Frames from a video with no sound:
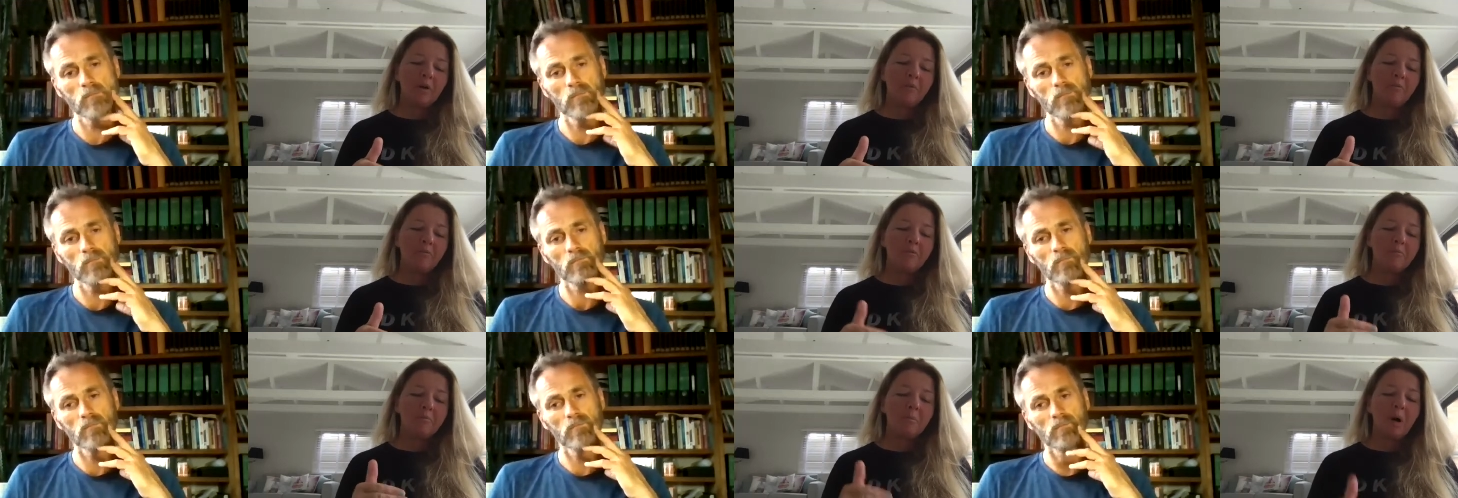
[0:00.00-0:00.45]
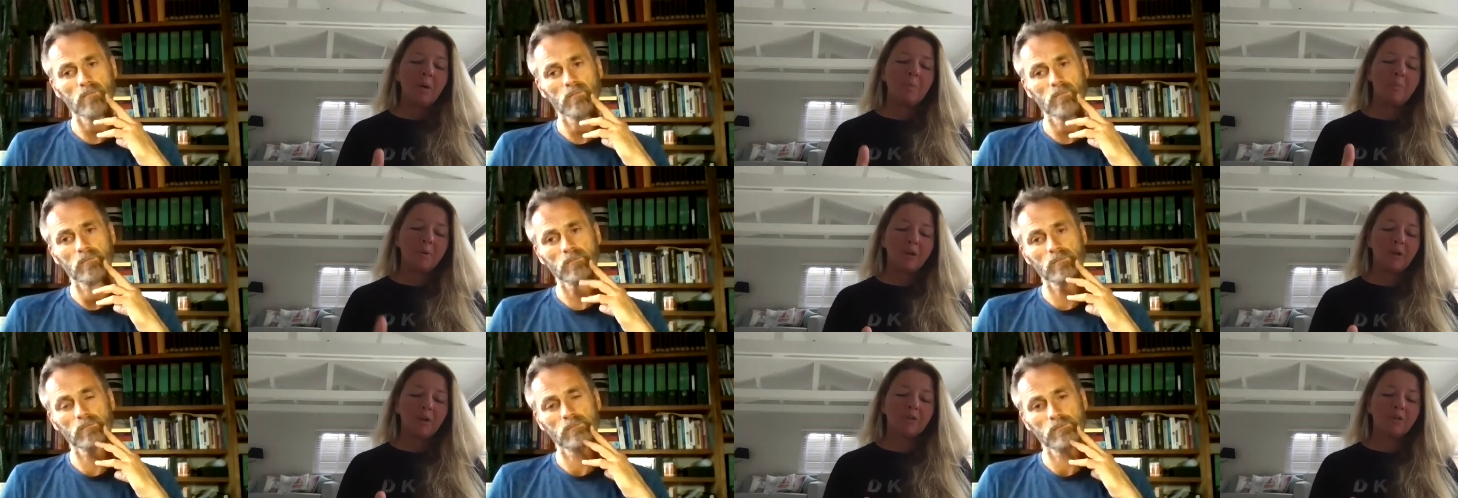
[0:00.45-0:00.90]
Speaker 1: my
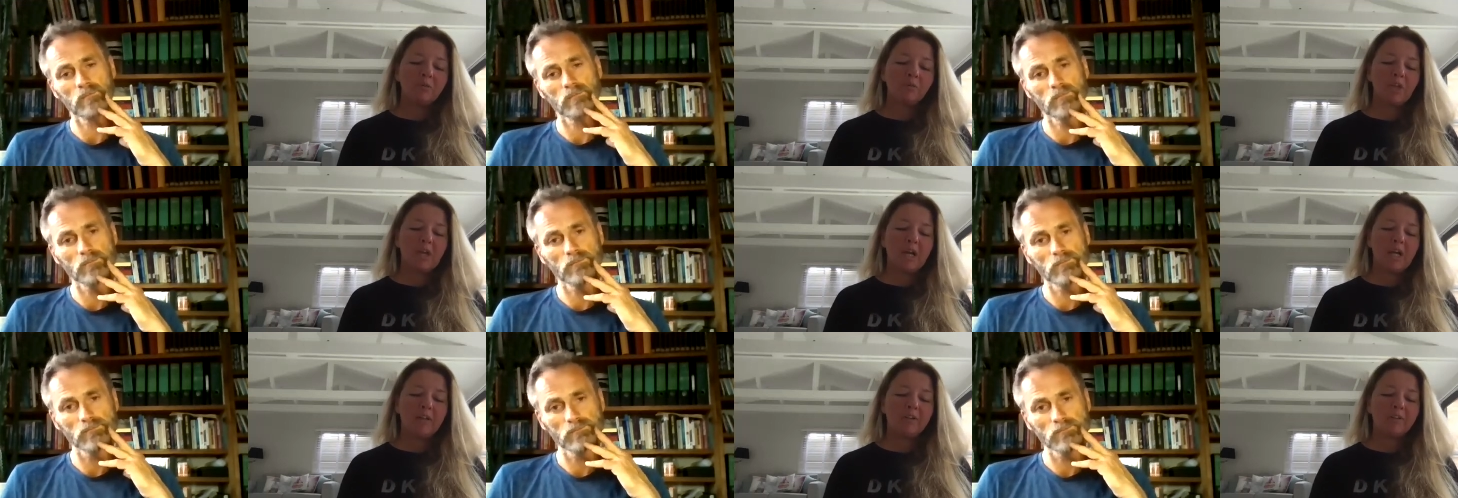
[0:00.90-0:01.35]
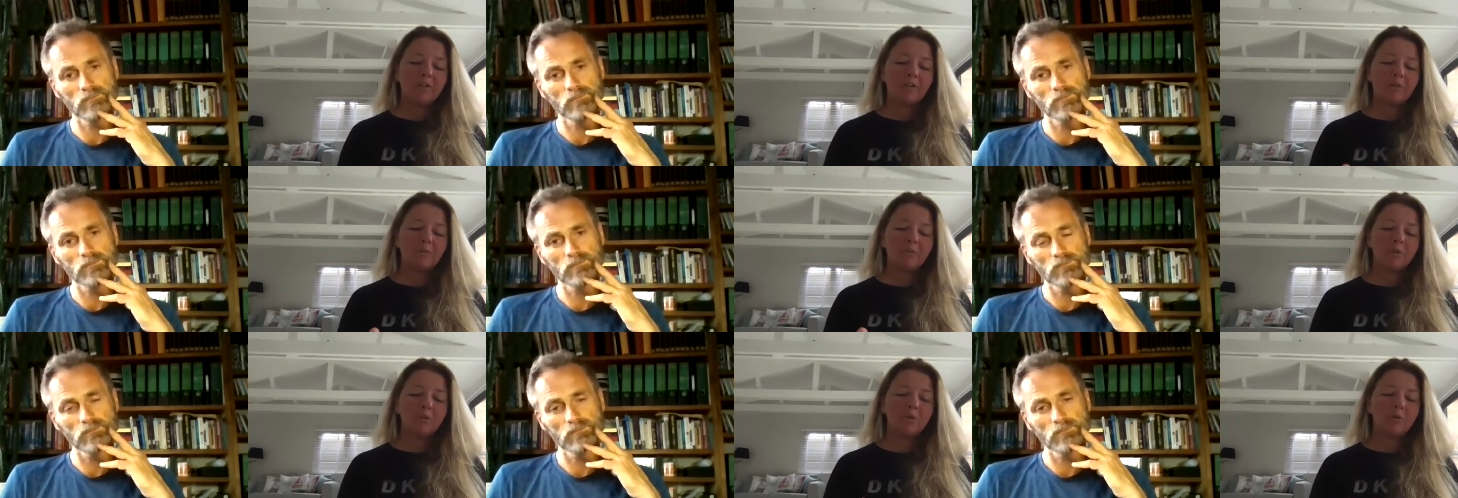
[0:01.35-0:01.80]
personal challenge
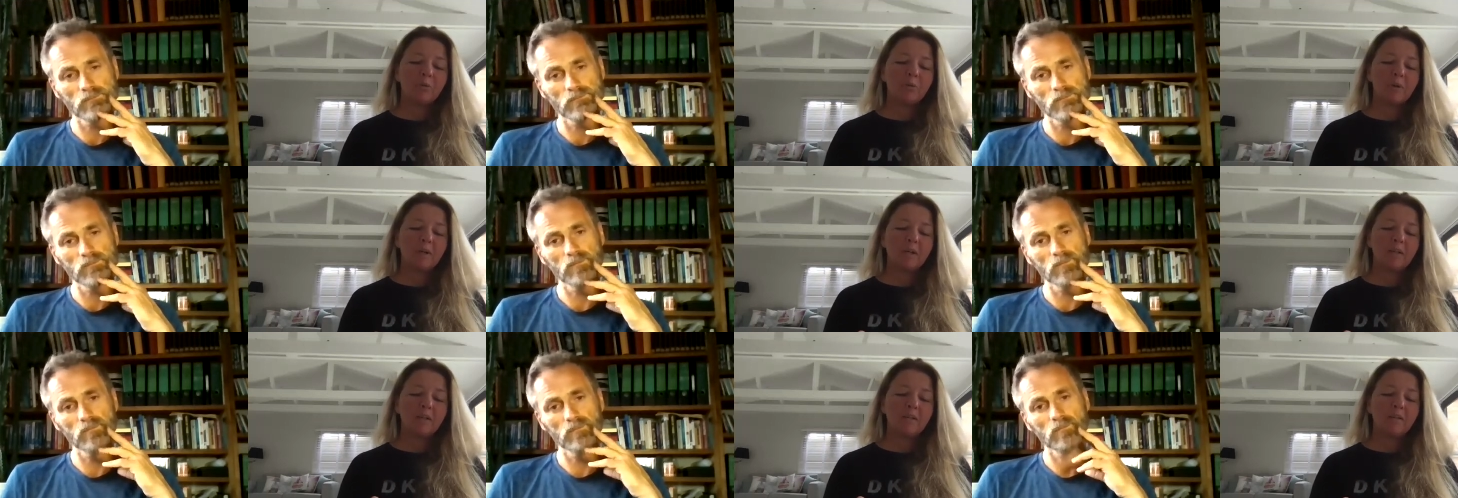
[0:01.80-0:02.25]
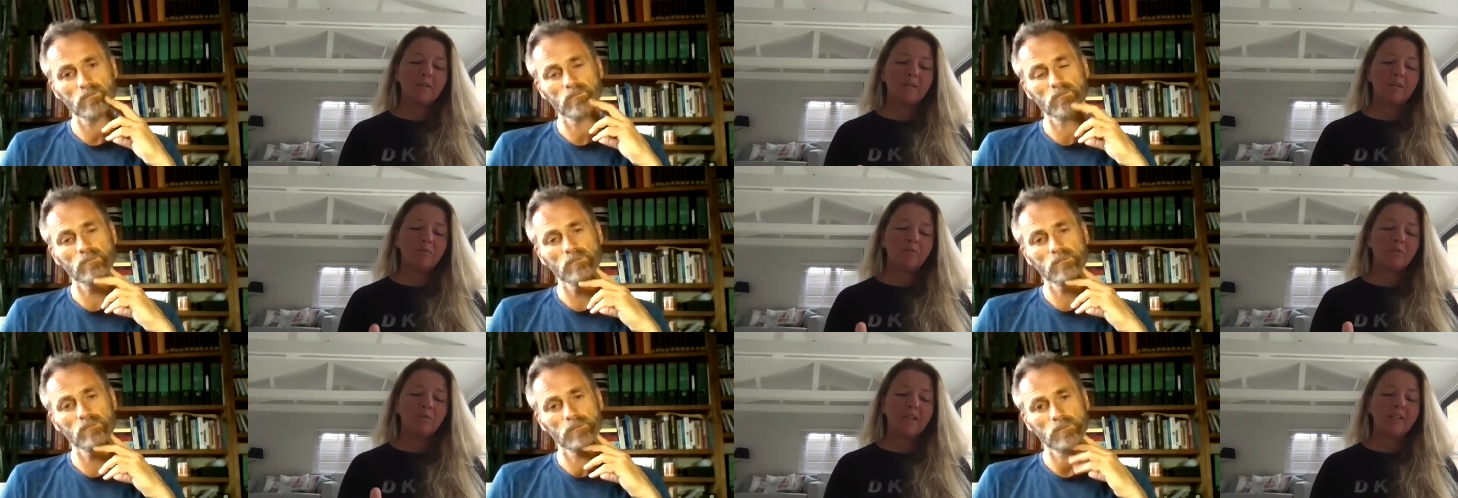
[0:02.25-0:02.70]
was always
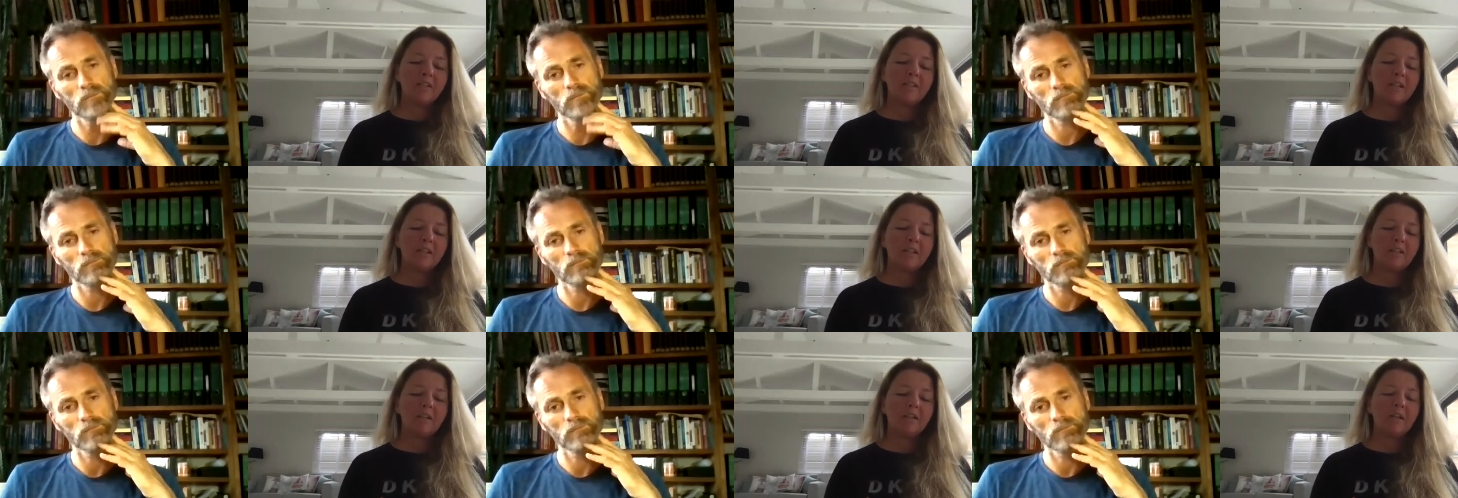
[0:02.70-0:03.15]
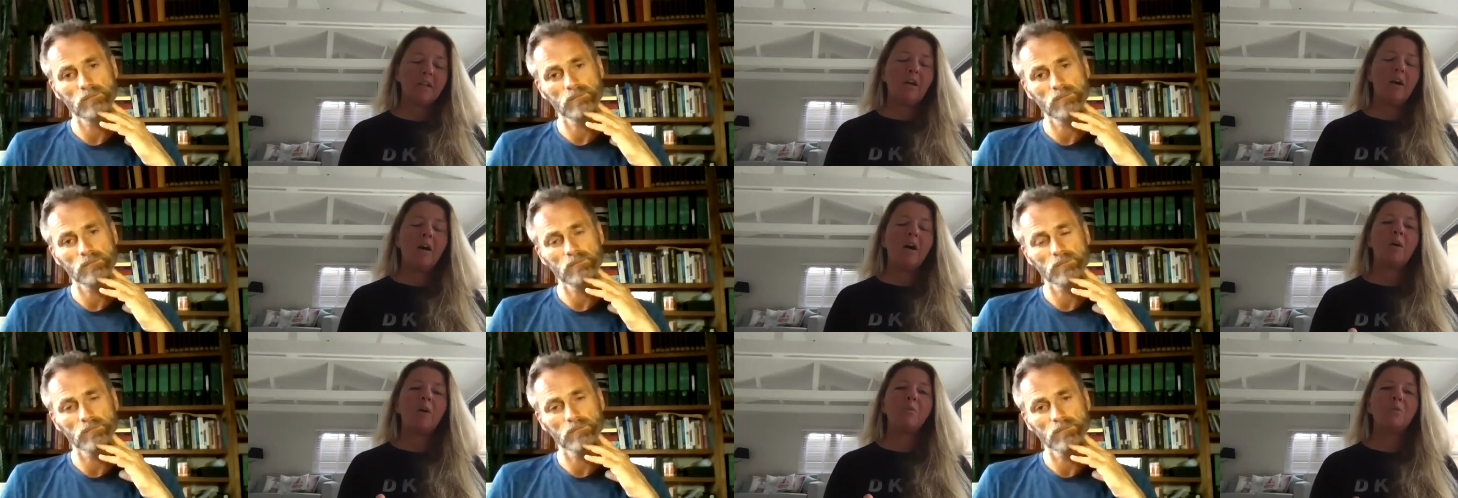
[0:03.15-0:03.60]
racing.
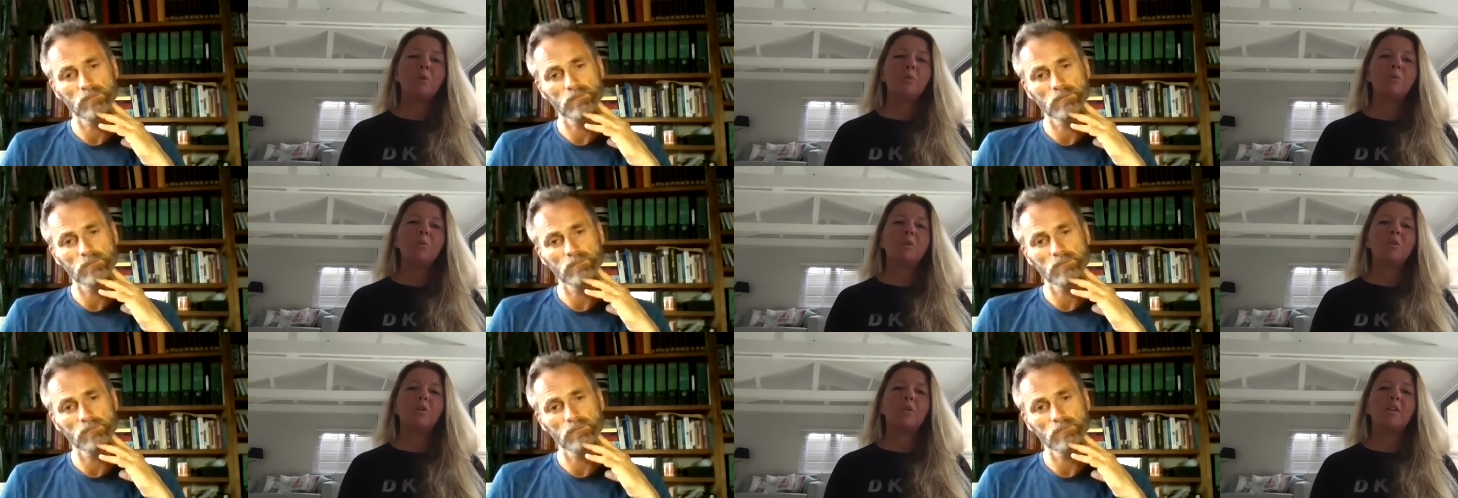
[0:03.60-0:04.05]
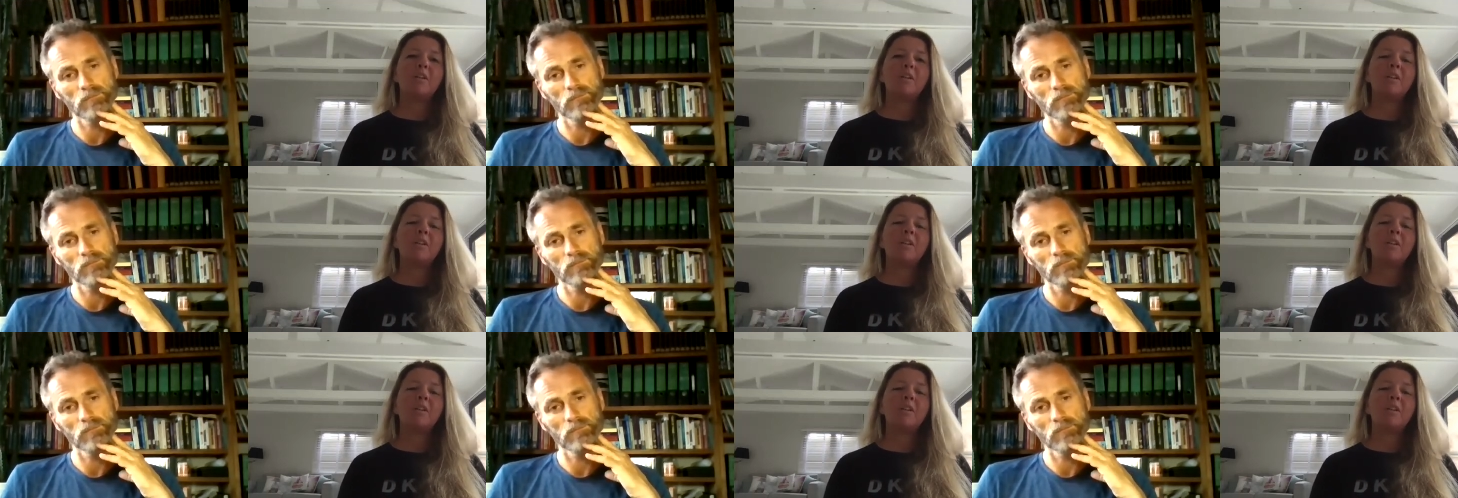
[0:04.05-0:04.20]
I was always looking to